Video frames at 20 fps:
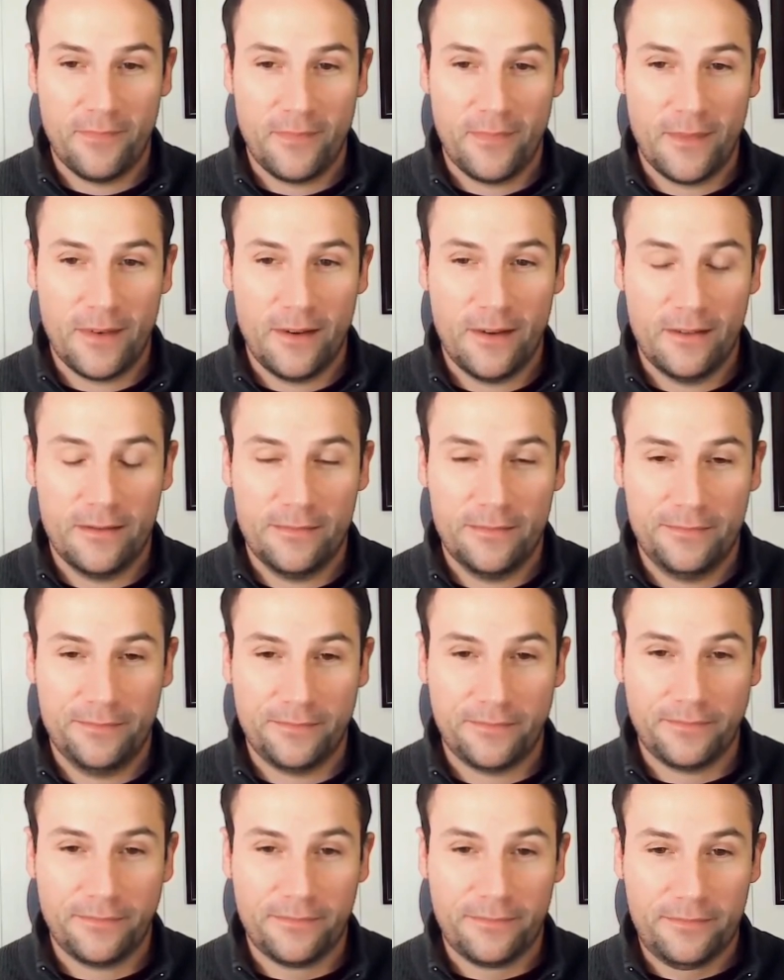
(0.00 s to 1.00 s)

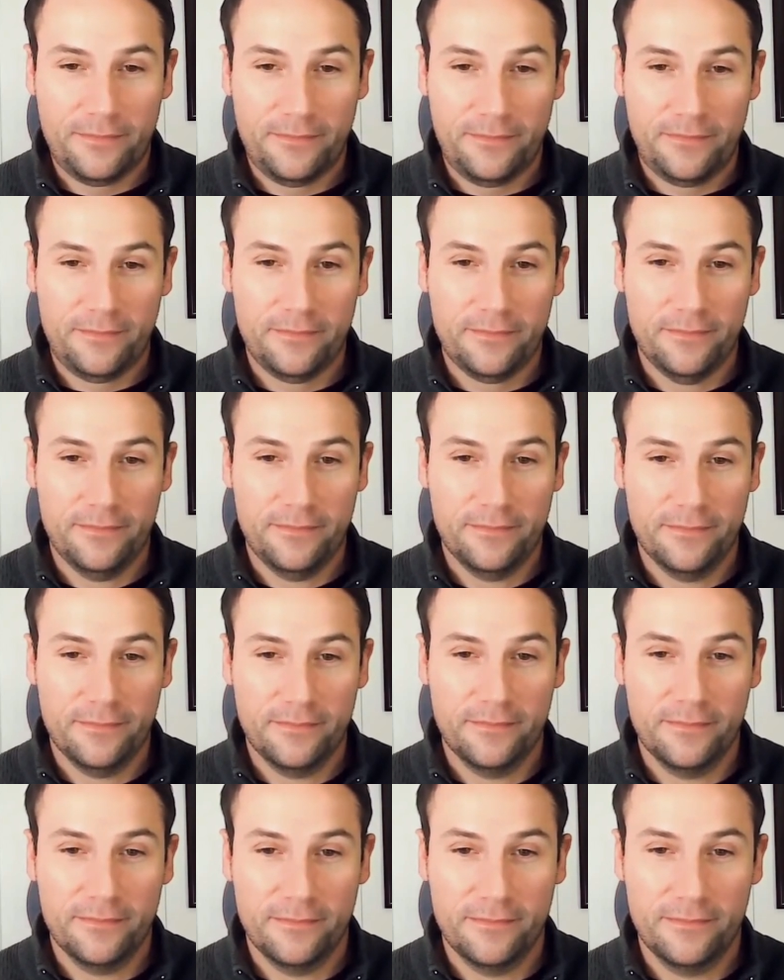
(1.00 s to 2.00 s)

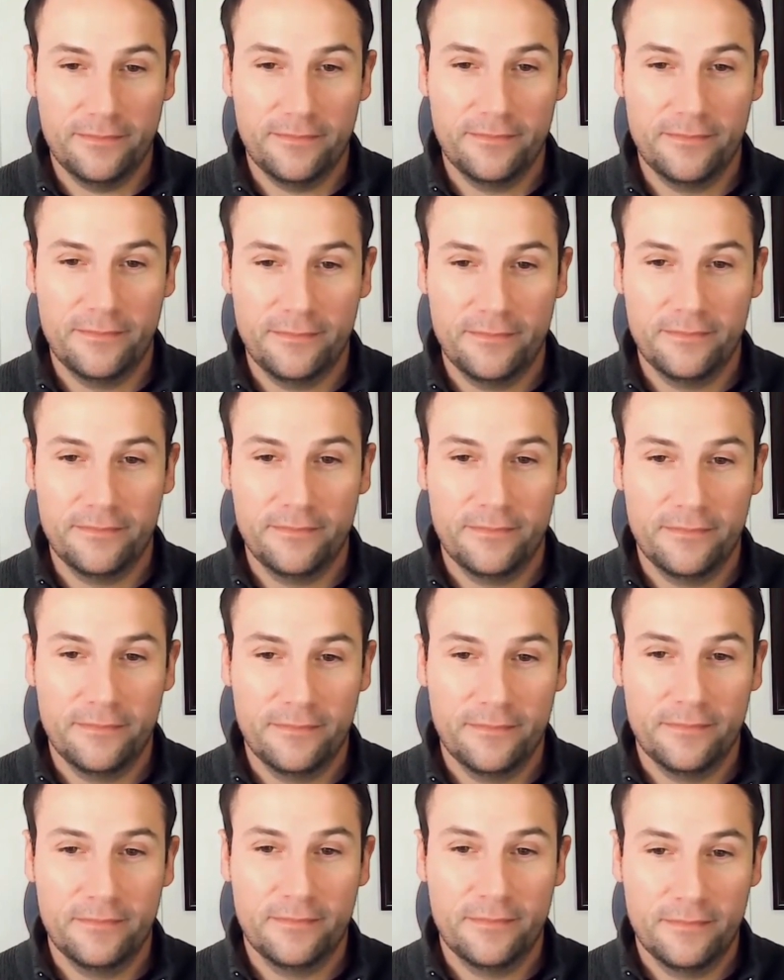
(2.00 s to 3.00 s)

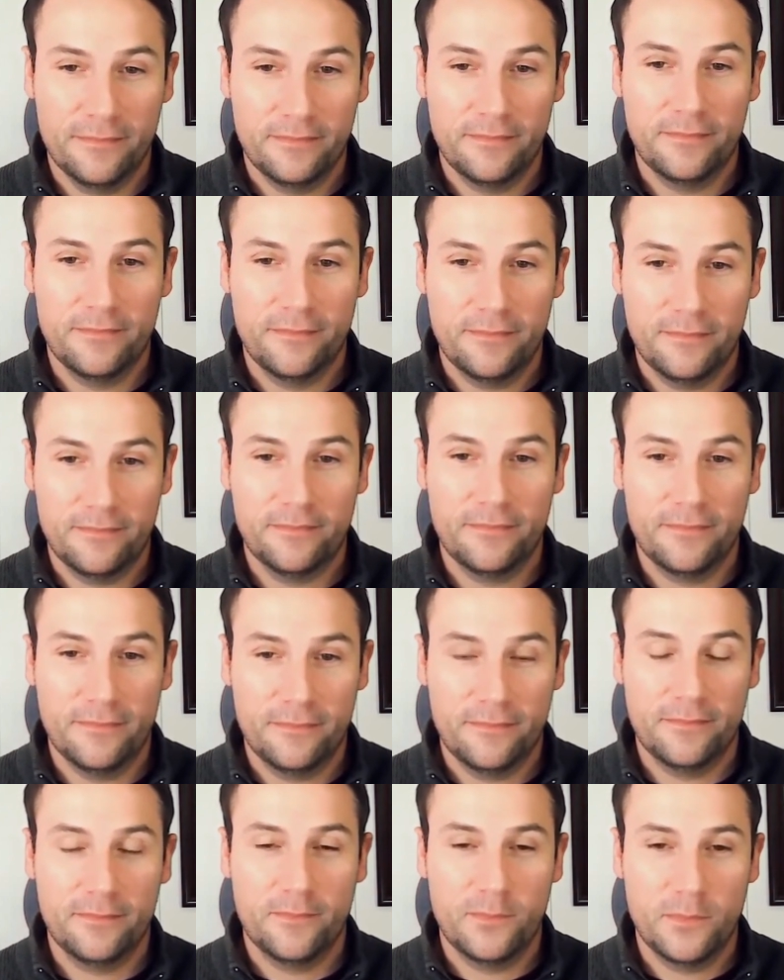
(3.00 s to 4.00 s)

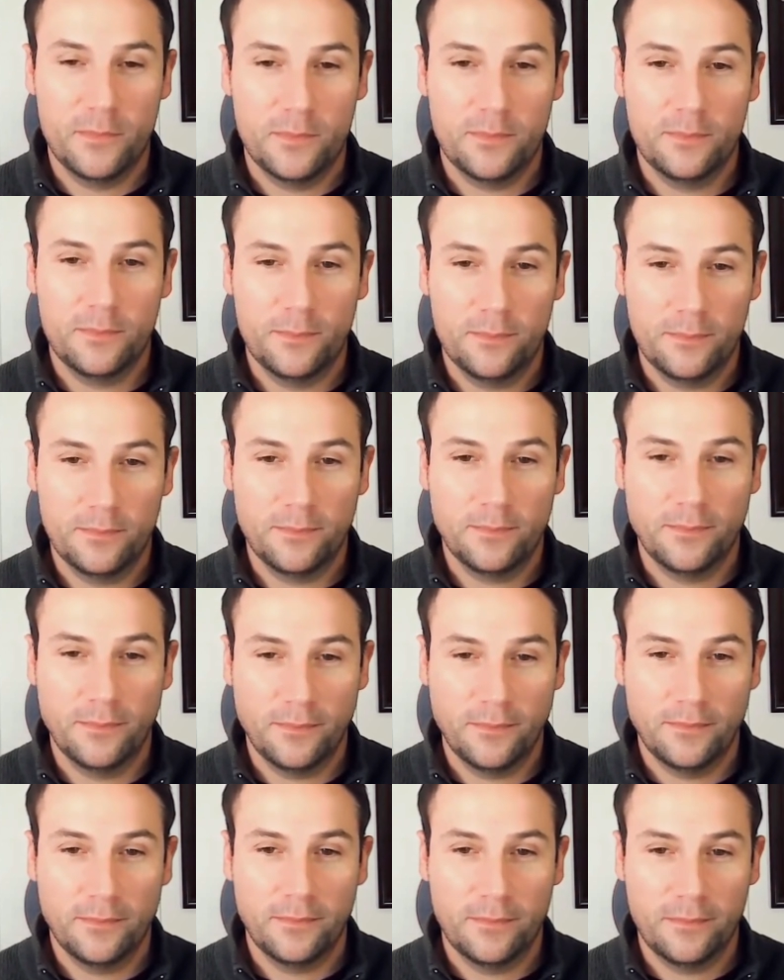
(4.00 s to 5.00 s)

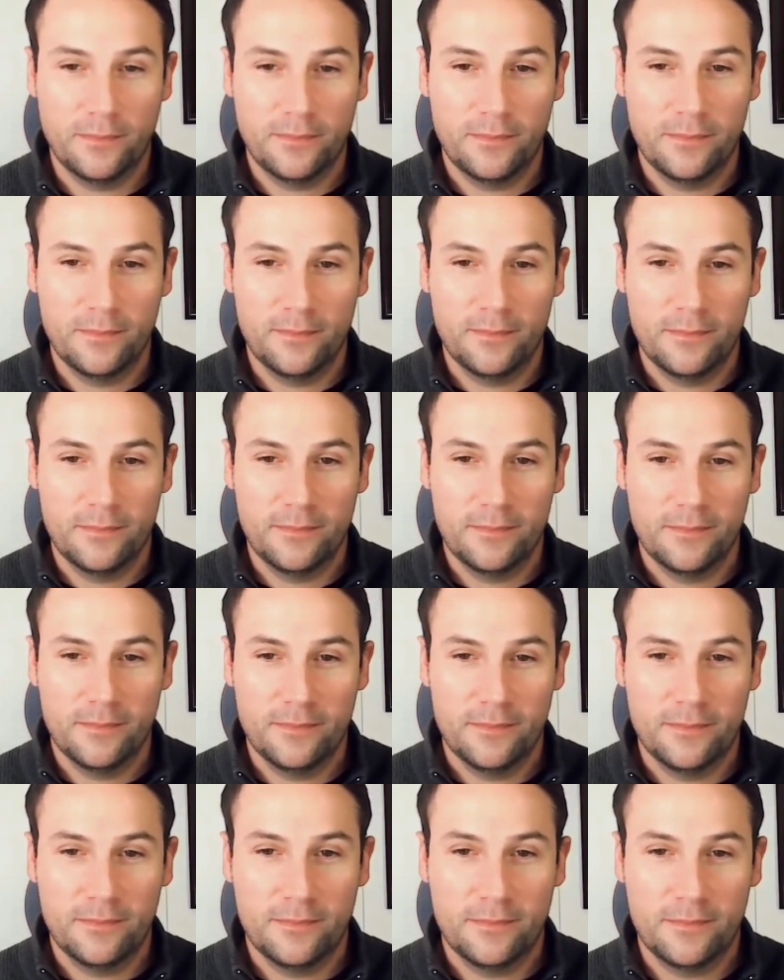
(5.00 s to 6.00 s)

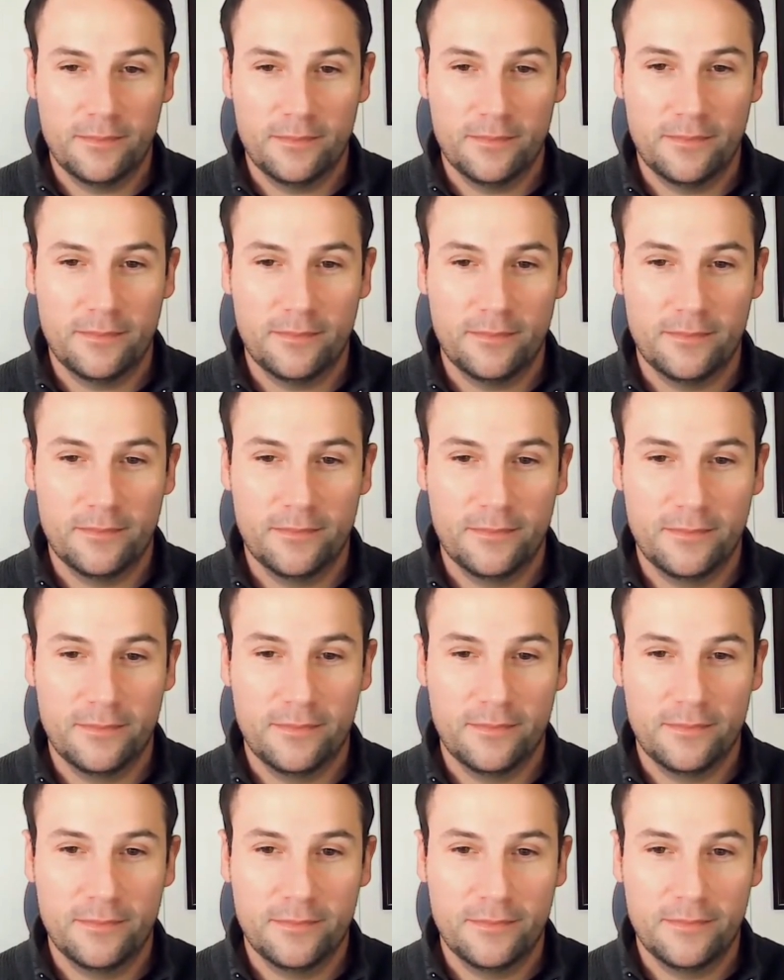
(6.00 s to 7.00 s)

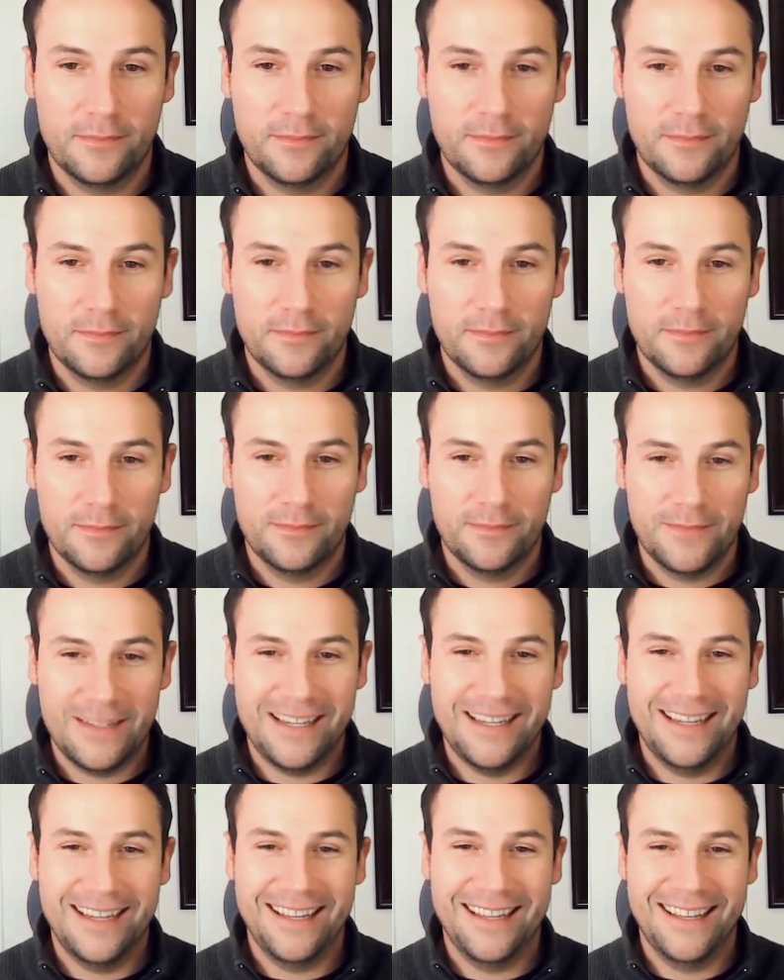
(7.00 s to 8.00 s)
This person isn't speaking.